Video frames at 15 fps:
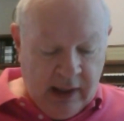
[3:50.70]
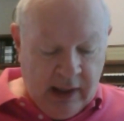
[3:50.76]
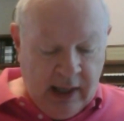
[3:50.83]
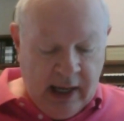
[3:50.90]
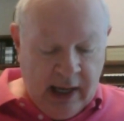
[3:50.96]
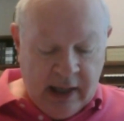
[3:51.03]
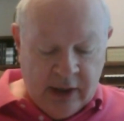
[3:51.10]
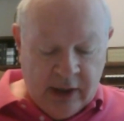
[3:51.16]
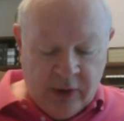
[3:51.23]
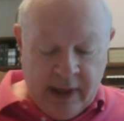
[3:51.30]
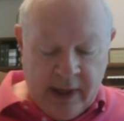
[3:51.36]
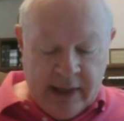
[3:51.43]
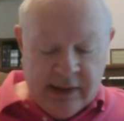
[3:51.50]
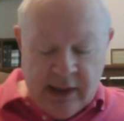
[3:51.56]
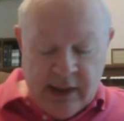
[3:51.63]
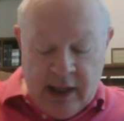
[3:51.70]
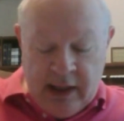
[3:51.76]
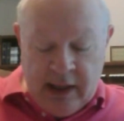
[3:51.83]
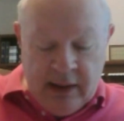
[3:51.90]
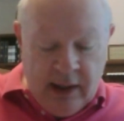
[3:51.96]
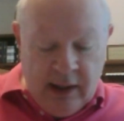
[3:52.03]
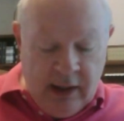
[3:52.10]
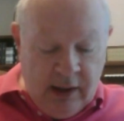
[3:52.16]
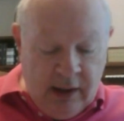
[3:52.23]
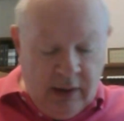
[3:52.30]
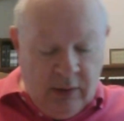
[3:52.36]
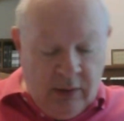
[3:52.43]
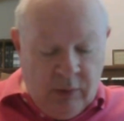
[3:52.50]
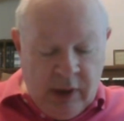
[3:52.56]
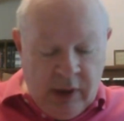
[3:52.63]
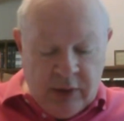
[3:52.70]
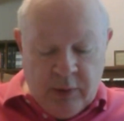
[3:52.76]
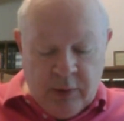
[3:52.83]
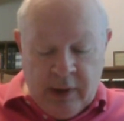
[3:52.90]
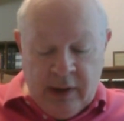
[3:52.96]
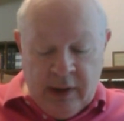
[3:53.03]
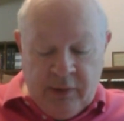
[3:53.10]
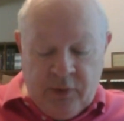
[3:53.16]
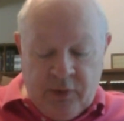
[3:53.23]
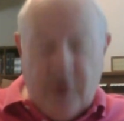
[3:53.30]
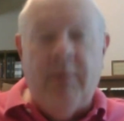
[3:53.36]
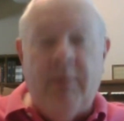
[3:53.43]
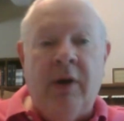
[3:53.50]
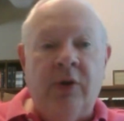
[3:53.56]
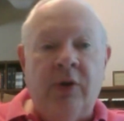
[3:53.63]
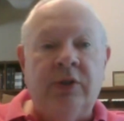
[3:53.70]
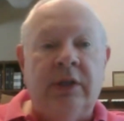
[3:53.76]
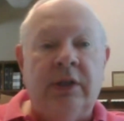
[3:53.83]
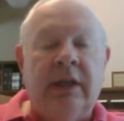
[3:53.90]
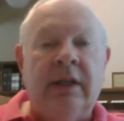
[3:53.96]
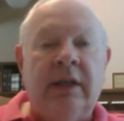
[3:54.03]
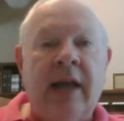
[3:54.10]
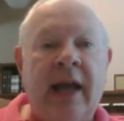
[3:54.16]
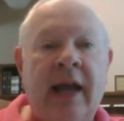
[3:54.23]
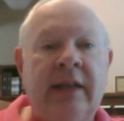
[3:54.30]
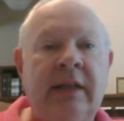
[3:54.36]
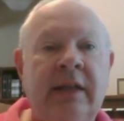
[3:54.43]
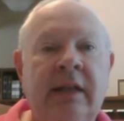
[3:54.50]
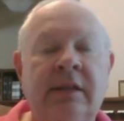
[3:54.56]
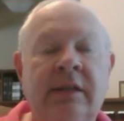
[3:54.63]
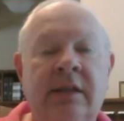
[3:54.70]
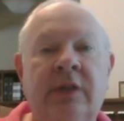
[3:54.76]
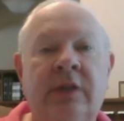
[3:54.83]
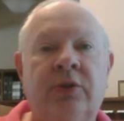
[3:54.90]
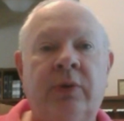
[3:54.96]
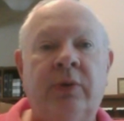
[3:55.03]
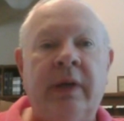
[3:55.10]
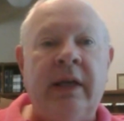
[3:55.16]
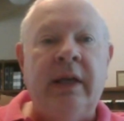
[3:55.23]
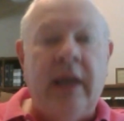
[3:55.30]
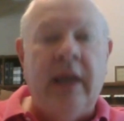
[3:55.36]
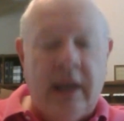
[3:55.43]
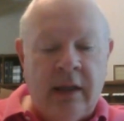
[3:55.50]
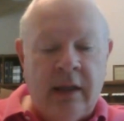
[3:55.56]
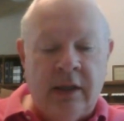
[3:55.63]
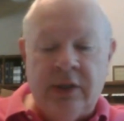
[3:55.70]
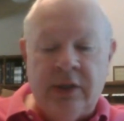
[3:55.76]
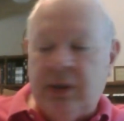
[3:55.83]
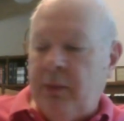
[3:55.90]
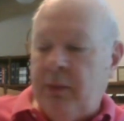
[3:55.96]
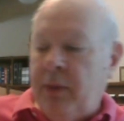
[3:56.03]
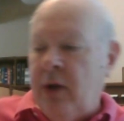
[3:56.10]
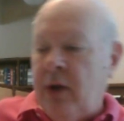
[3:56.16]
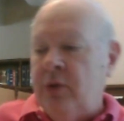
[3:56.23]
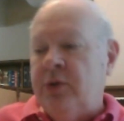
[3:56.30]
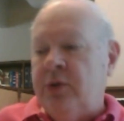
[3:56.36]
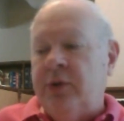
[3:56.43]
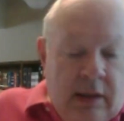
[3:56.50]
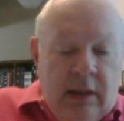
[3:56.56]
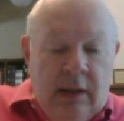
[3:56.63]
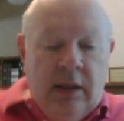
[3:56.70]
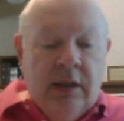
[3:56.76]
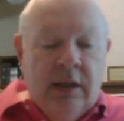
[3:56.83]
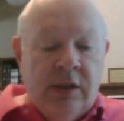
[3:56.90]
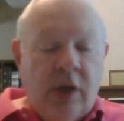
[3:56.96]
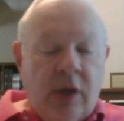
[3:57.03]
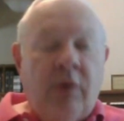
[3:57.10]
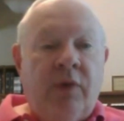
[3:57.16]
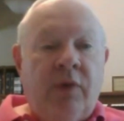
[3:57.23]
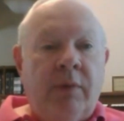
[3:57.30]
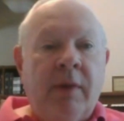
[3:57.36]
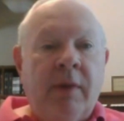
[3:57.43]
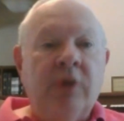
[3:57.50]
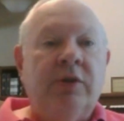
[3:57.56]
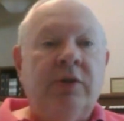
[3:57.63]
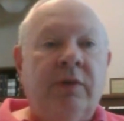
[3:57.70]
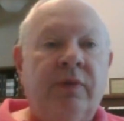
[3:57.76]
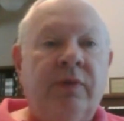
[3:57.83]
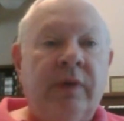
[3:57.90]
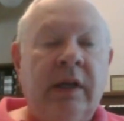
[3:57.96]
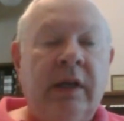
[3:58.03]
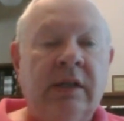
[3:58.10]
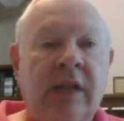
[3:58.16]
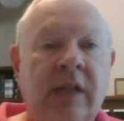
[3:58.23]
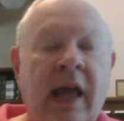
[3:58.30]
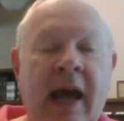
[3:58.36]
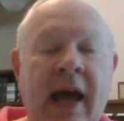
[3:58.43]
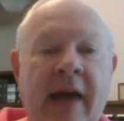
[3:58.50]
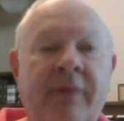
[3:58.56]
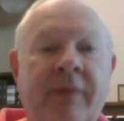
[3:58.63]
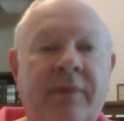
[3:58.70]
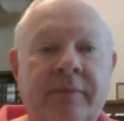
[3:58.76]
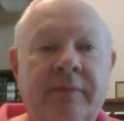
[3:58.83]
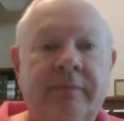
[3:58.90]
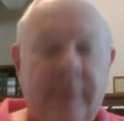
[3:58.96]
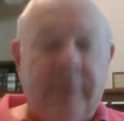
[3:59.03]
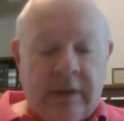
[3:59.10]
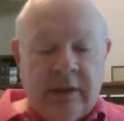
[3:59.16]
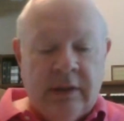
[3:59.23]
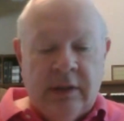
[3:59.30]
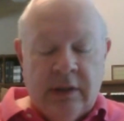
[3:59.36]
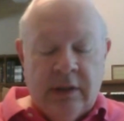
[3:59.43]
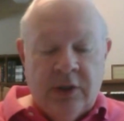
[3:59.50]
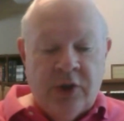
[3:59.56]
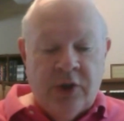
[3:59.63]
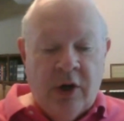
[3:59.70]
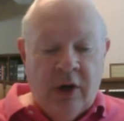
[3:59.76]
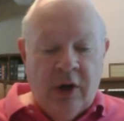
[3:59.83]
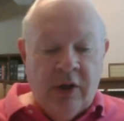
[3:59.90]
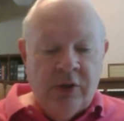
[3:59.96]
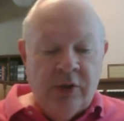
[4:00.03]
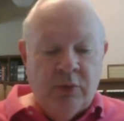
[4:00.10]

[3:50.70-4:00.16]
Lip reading: And a grandson was one of the foremost 19th century English composers. So for most of his life, Charles